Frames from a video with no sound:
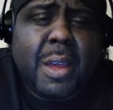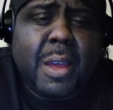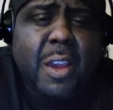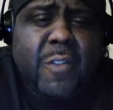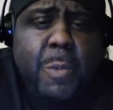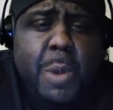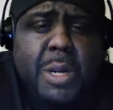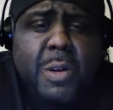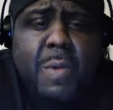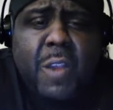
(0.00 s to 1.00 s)
if I'm running
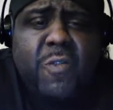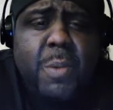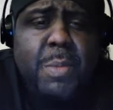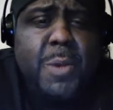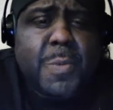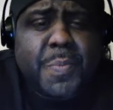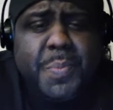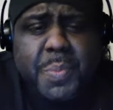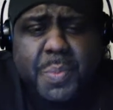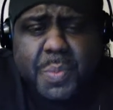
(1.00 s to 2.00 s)
away from you,
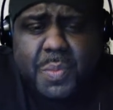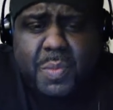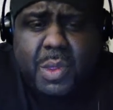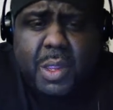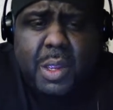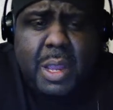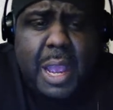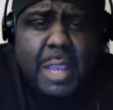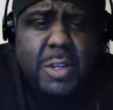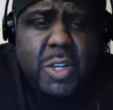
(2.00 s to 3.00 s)
how
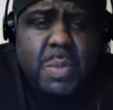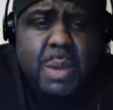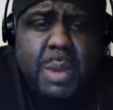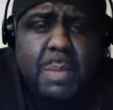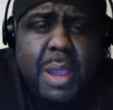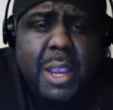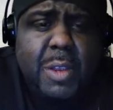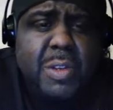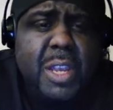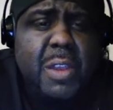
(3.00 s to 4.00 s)
you shoot me in my back and you
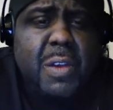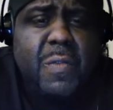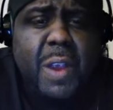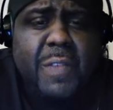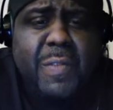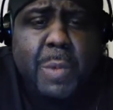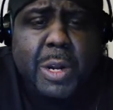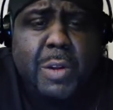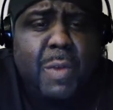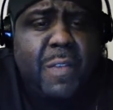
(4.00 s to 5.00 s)
say you're afraid from running
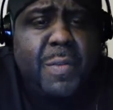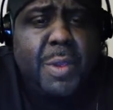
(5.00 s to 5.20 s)
away from you